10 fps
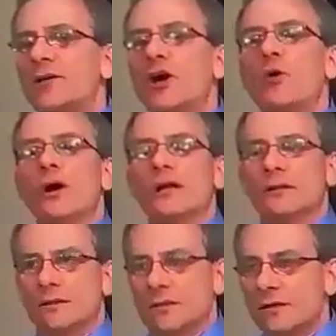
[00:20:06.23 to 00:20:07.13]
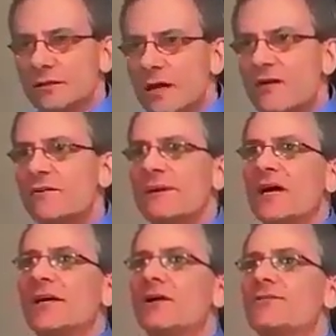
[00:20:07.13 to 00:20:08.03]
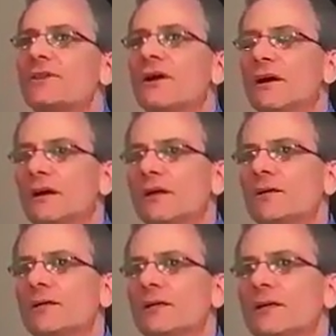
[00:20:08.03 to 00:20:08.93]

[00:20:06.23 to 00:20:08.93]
I know enough about health law.